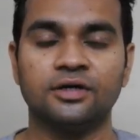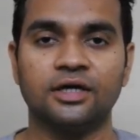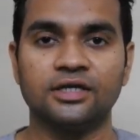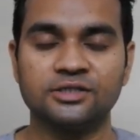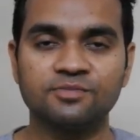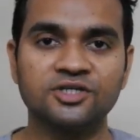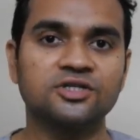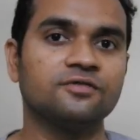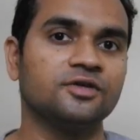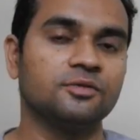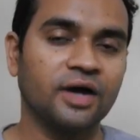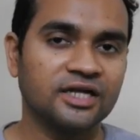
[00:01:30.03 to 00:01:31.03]
And especially
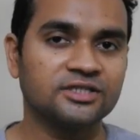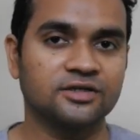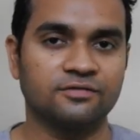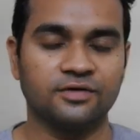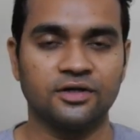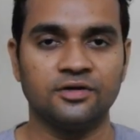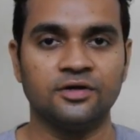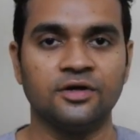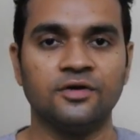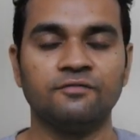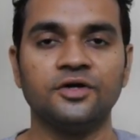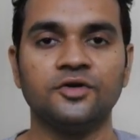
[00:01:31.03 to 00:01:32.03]
with magic, when
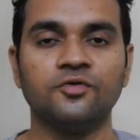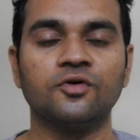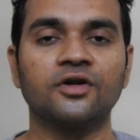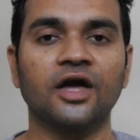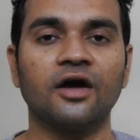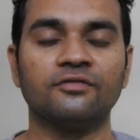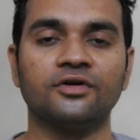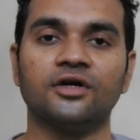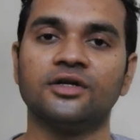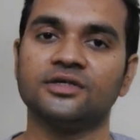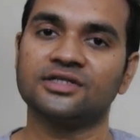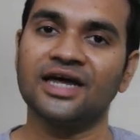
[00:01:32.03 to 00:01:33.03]
we do not have the
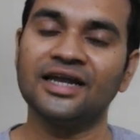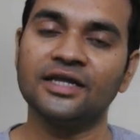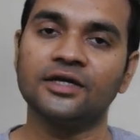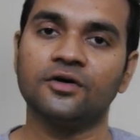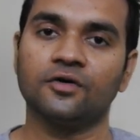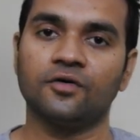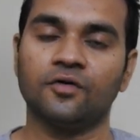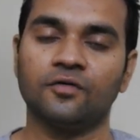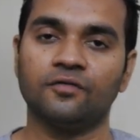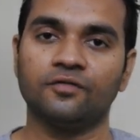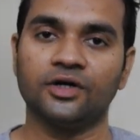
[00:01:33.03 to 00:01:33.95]
understanding of